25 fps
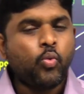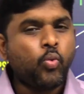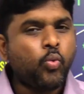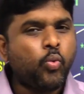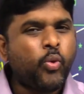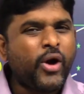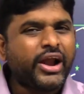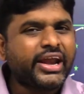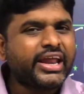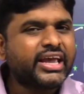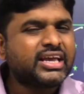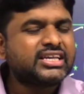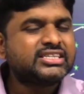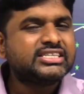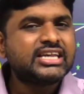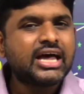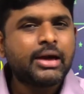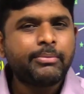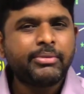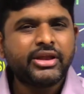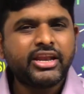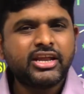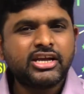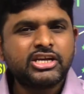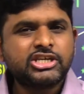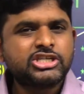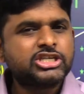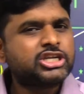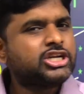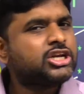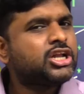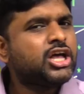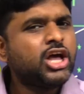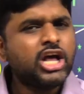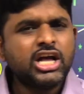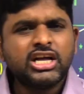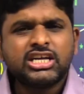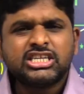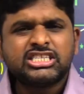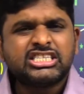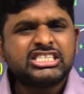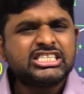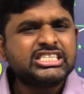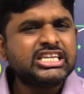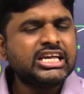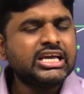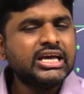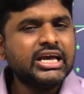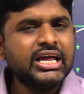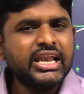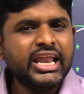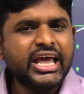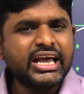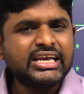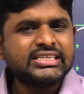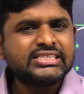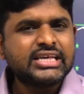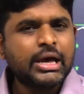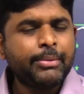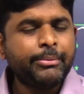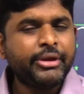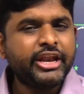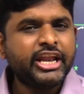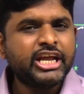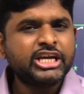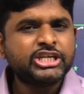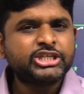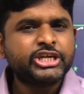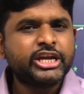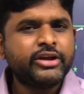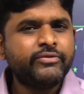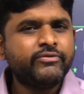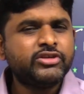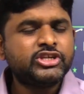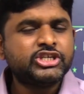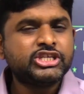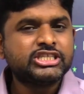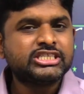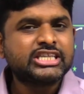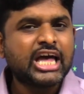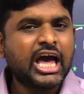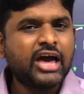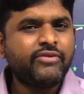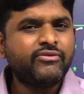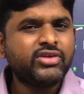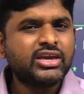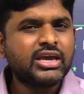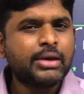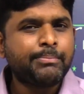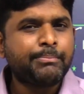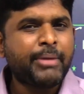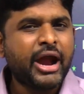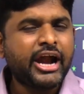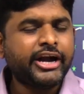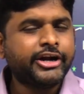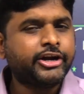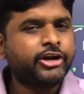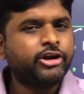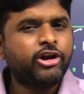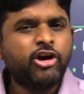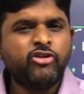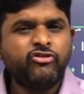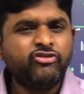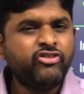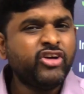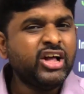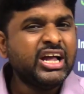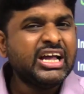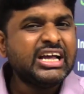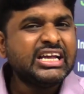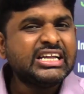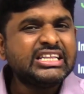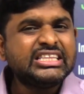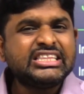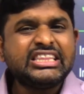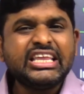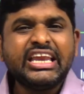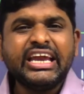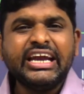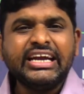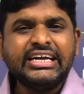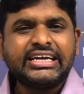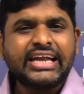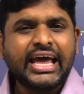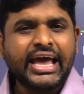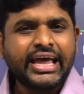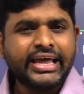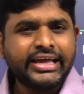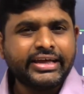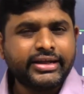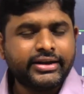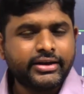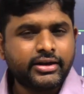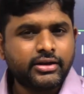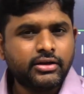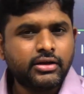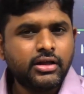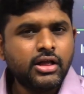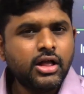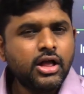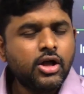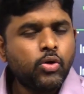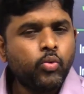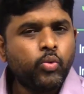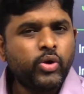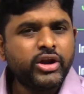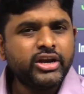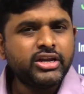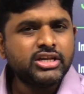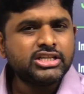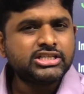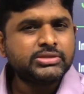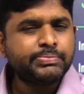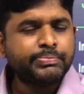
One examination, single examination, which is having a pattern of three tier. One